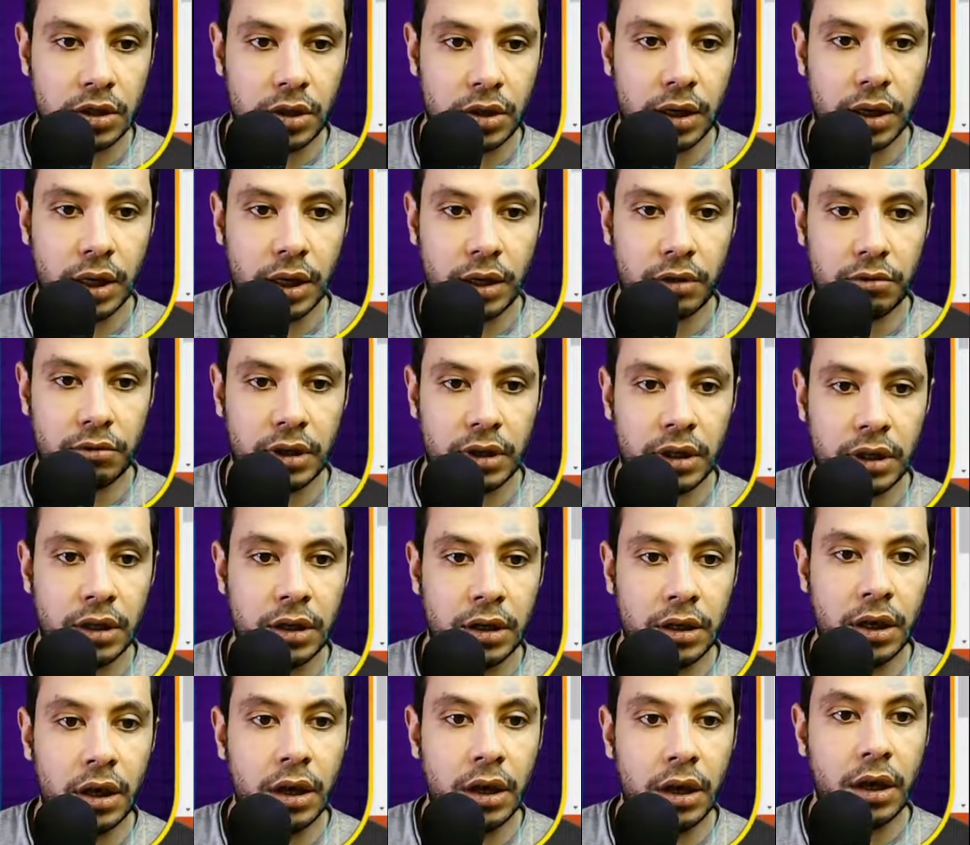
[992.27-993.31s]
I agree
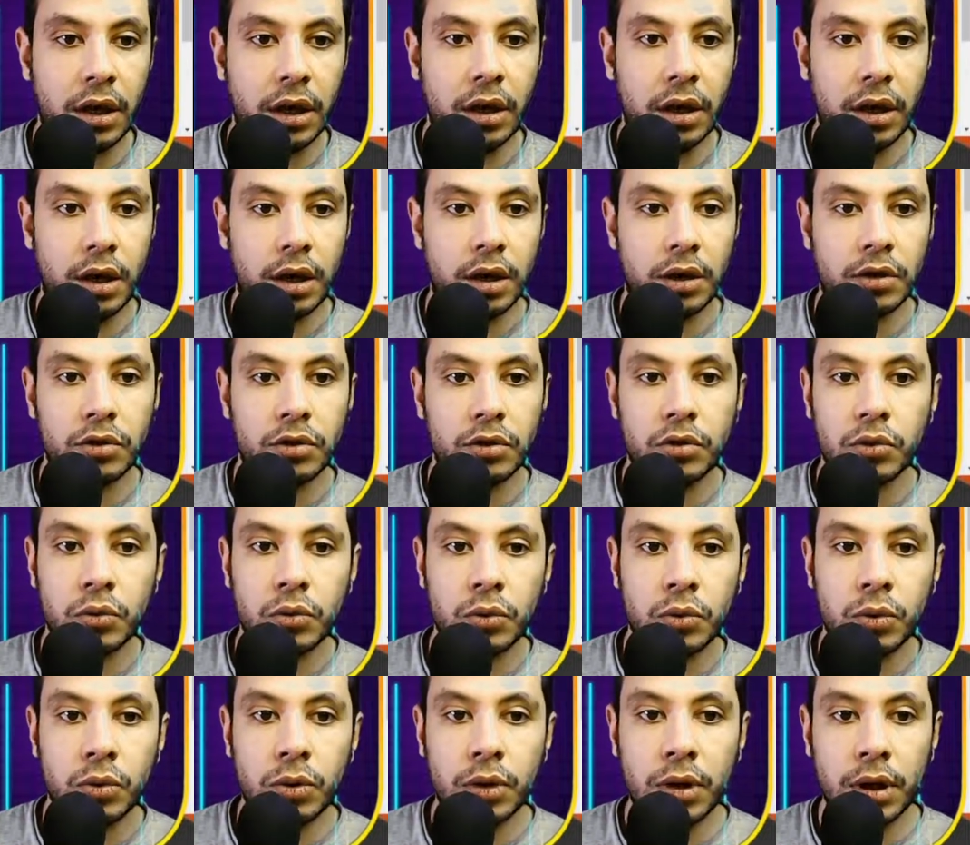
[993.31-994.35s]

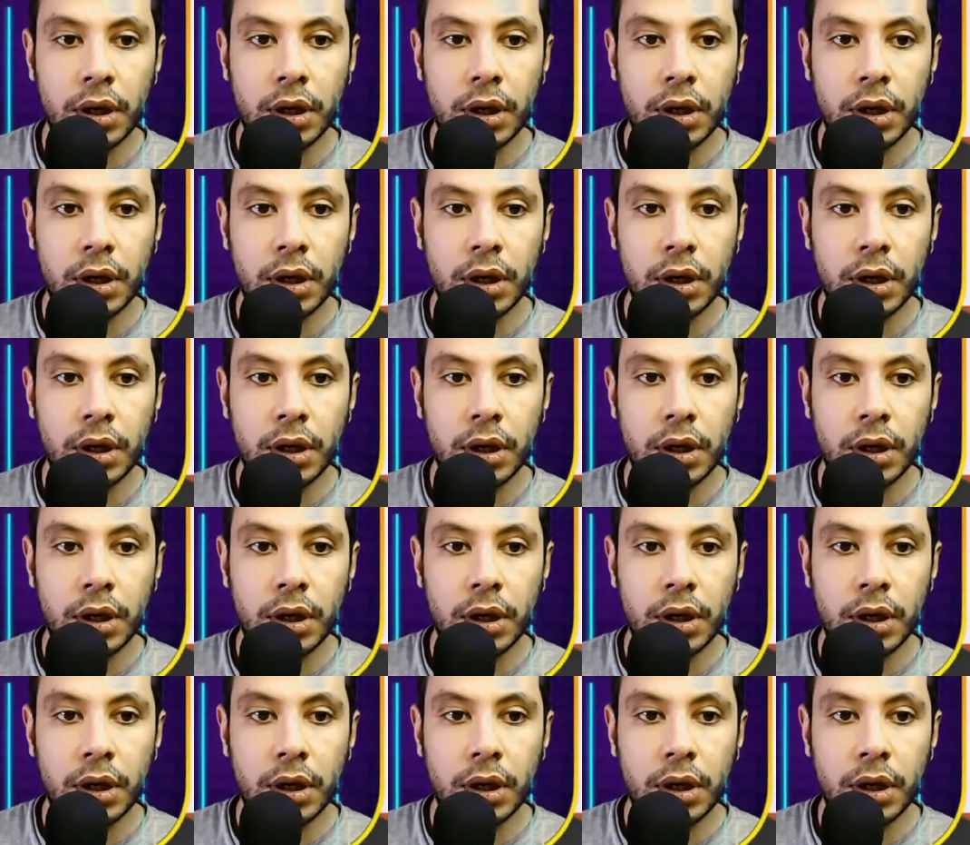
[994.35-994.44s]
to